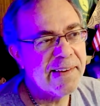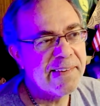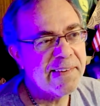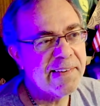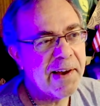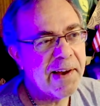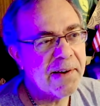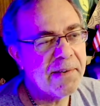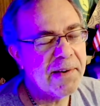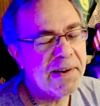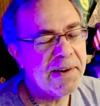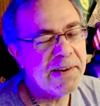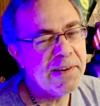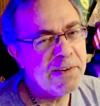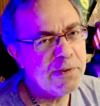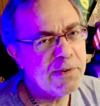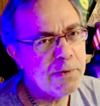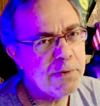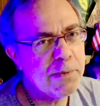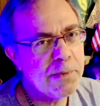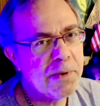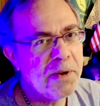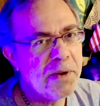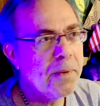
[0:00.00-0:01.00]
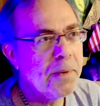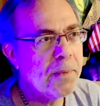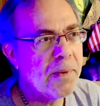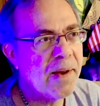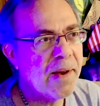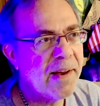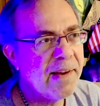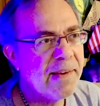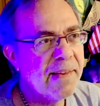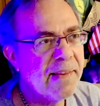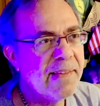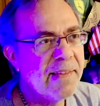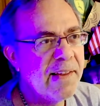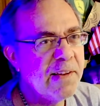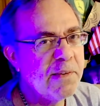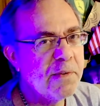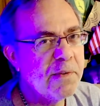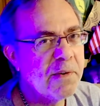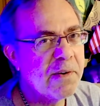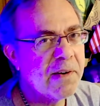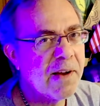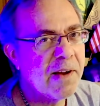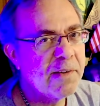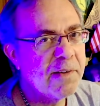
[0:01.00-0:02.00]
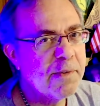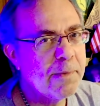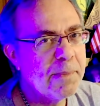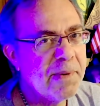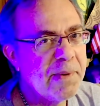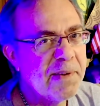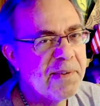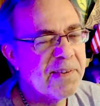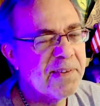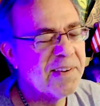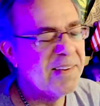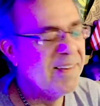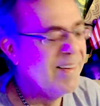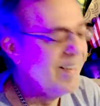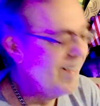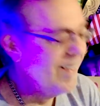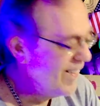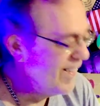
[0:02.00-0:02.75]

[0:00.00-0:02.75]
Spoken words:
It's scary. Sue, you're right. Thanks for your contribution.